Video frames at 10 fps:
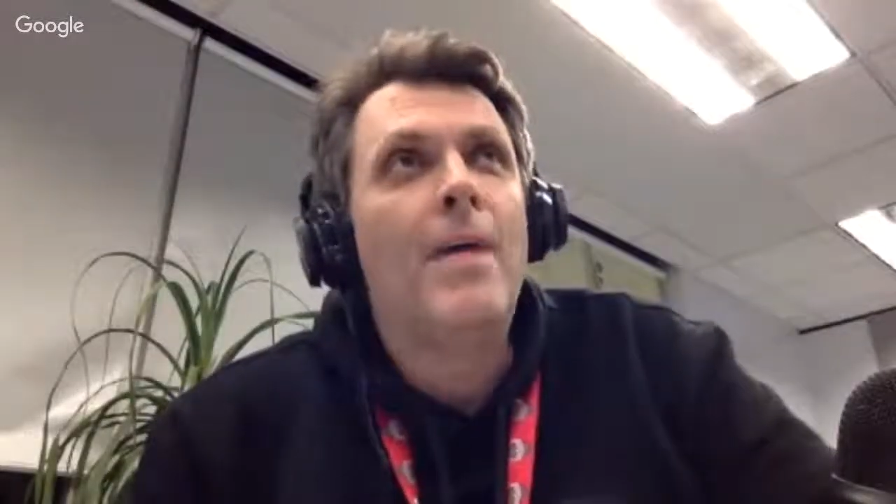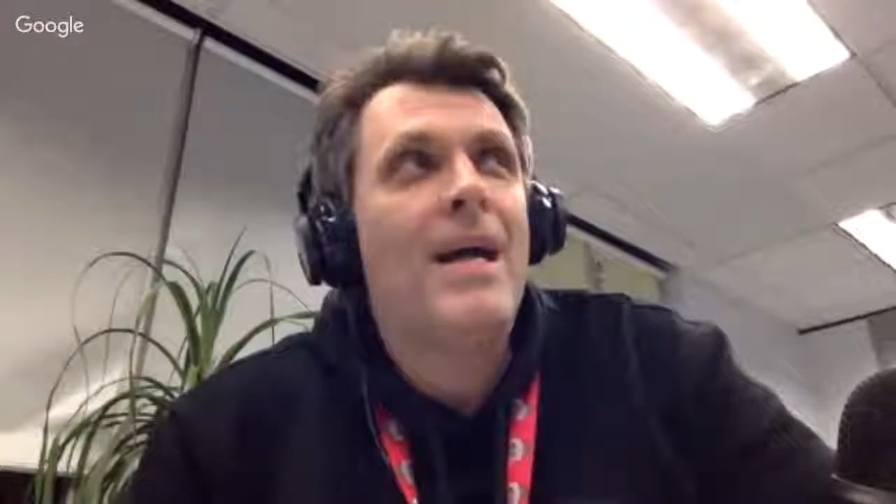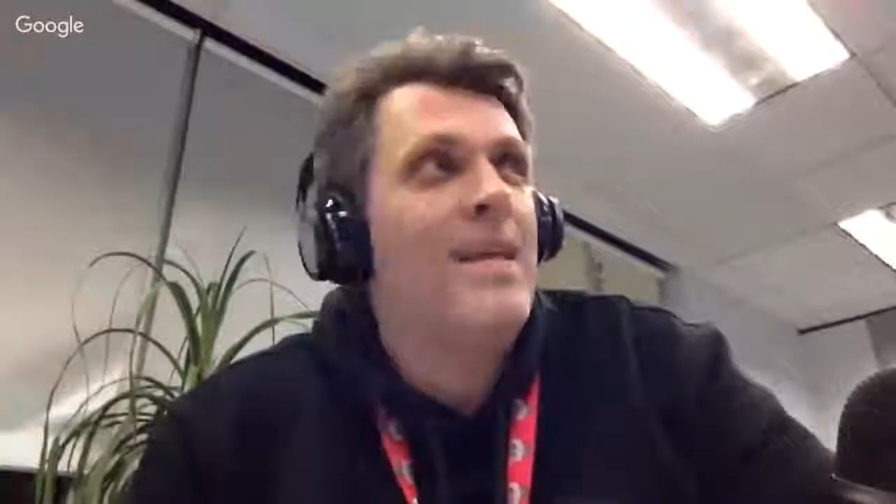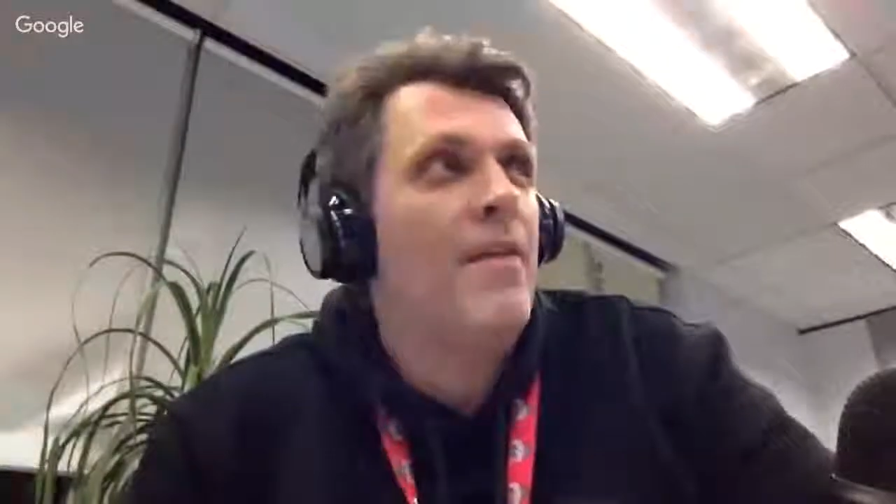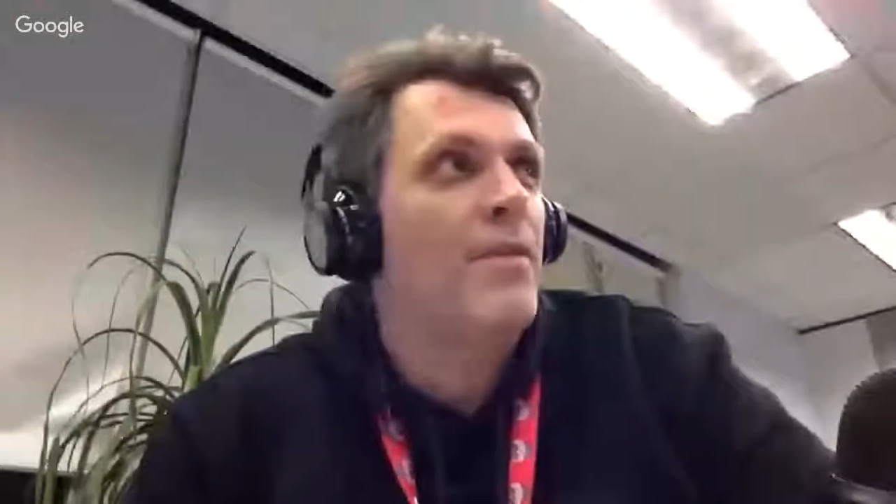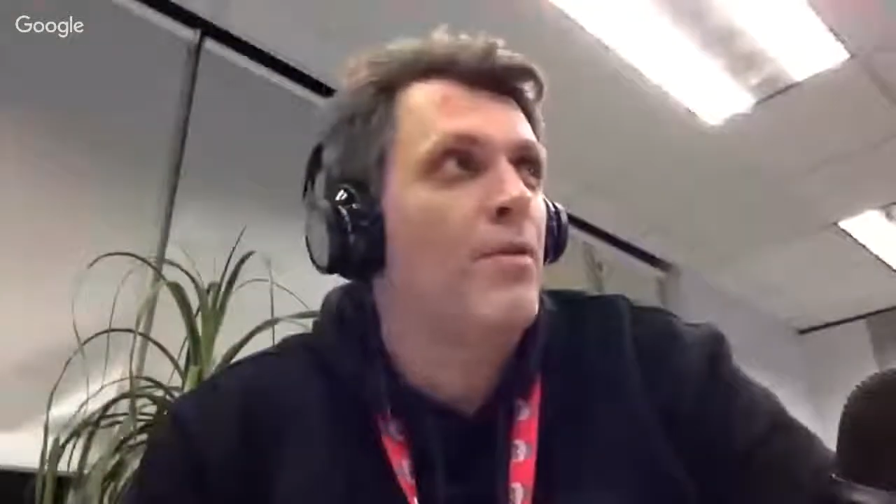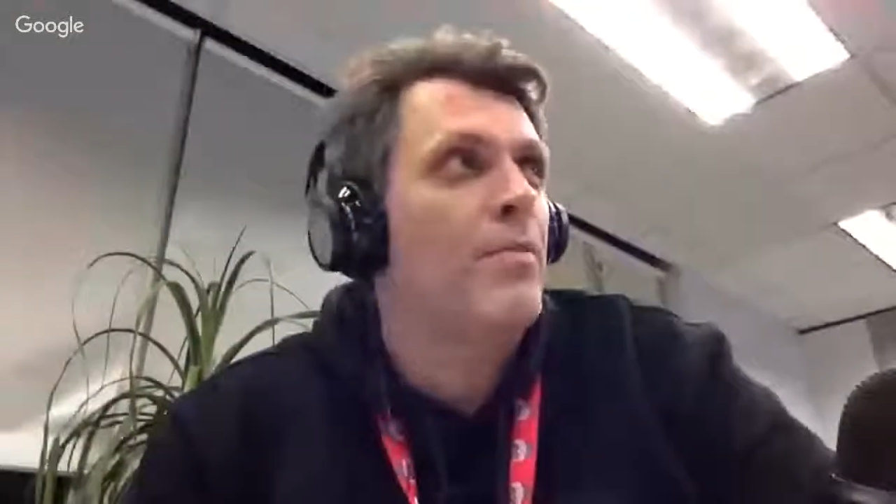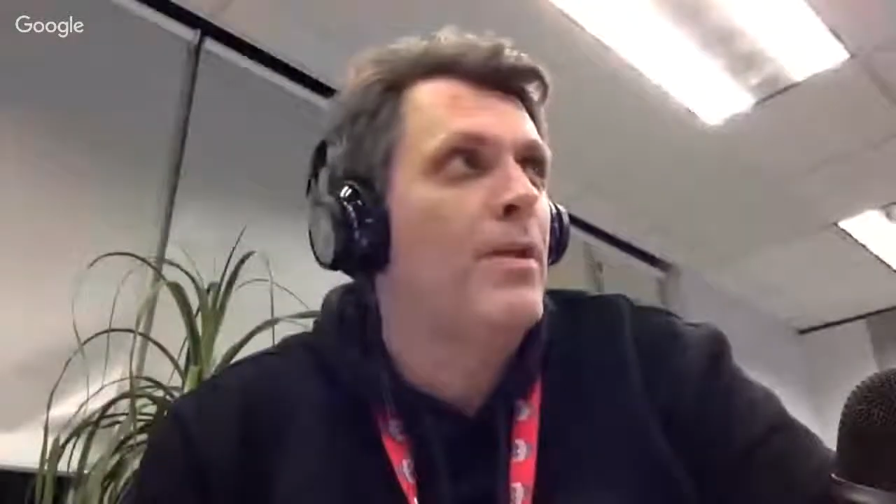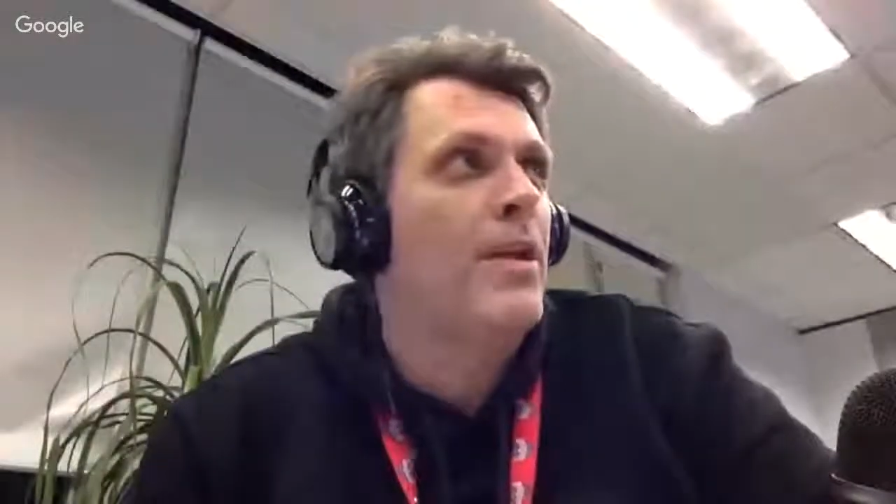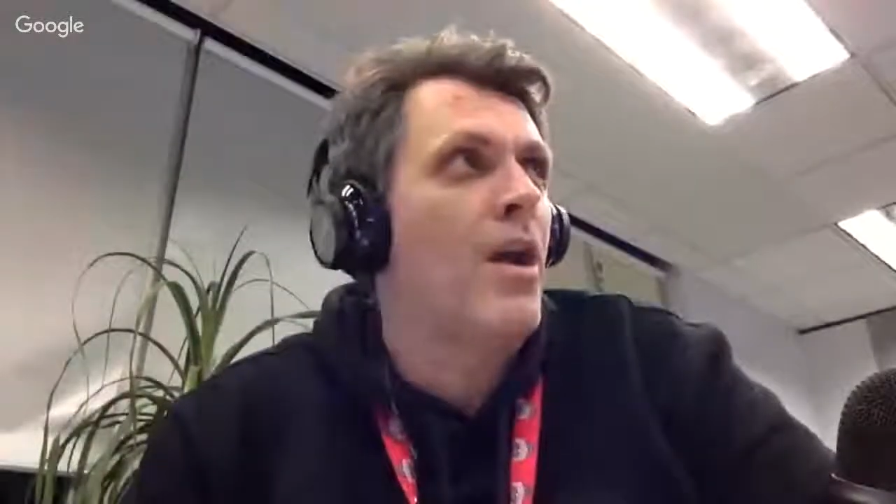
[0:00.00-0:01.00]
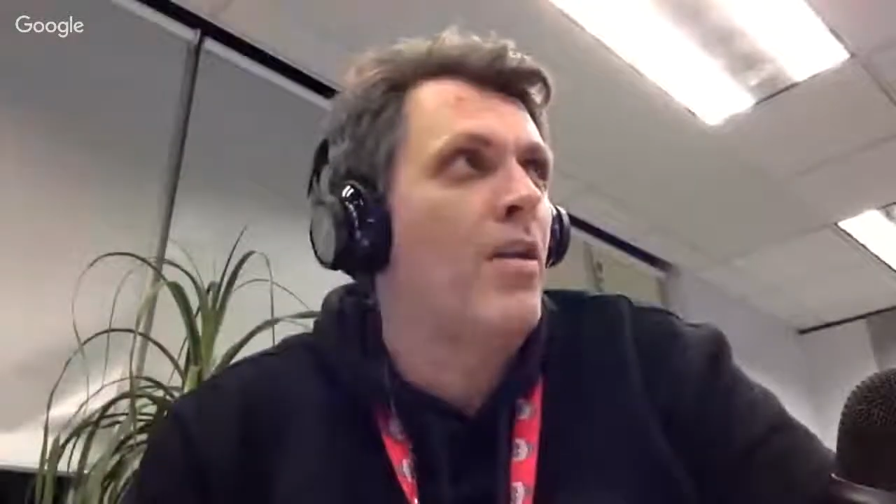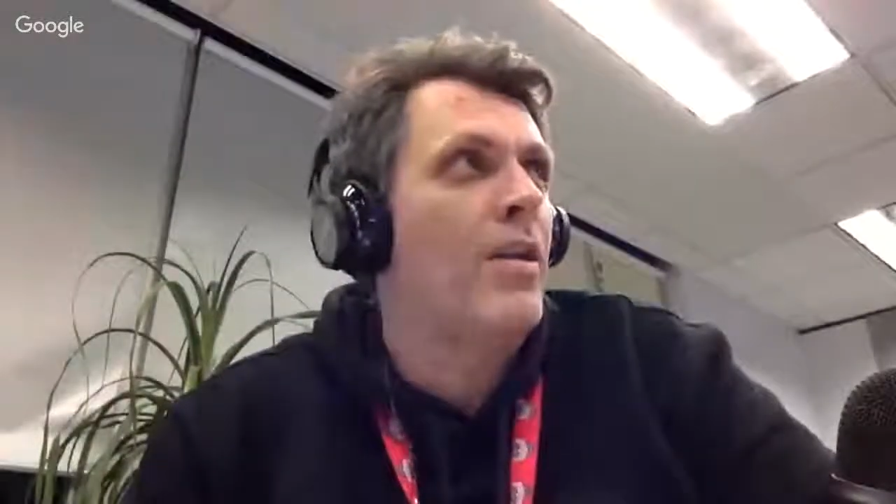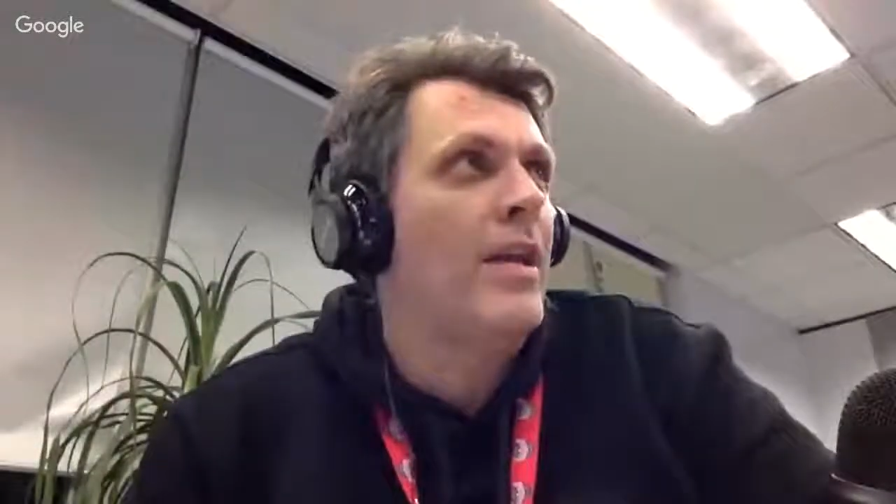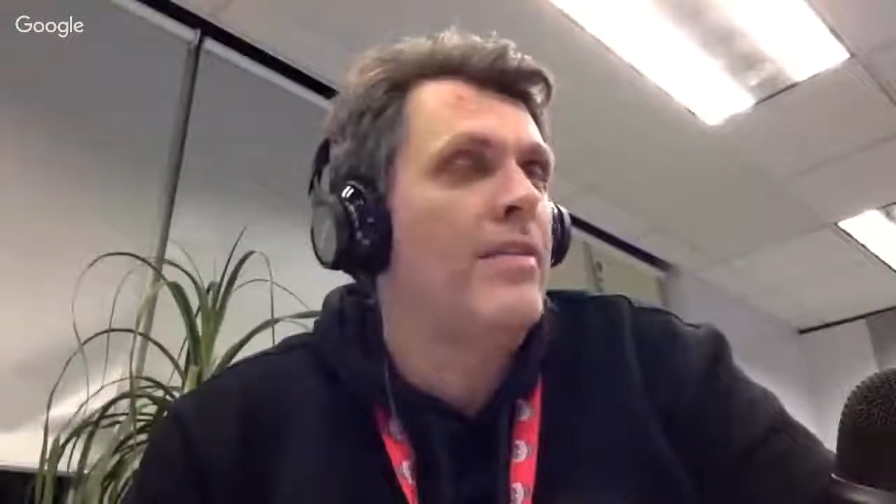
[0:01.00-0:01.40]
definitely would be an all-in.